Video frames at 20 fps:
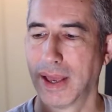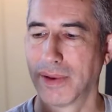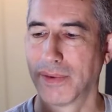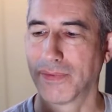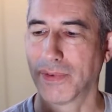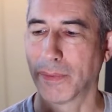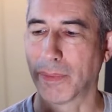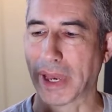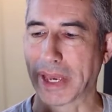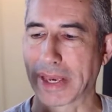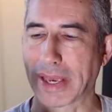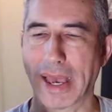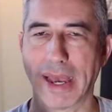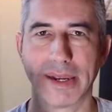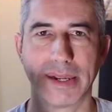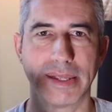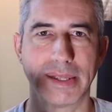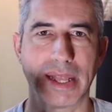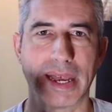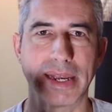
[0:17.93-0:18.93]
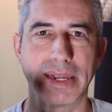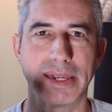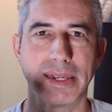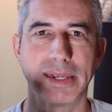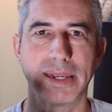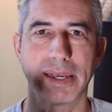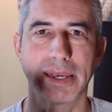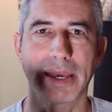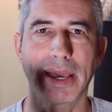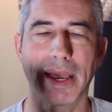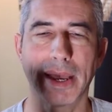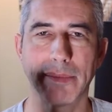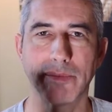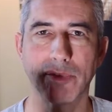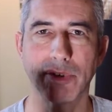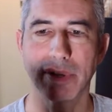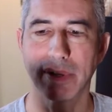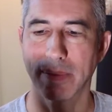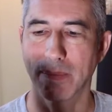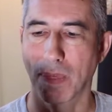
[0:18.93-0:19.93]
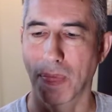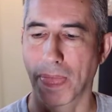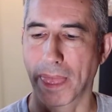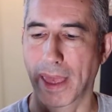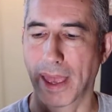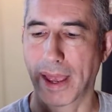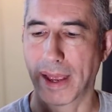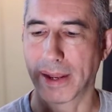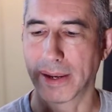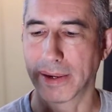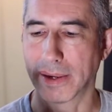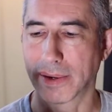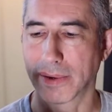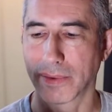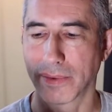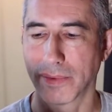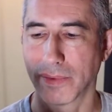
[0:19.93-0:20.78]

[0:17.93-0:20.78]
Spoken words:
for my Canon 90D camera. And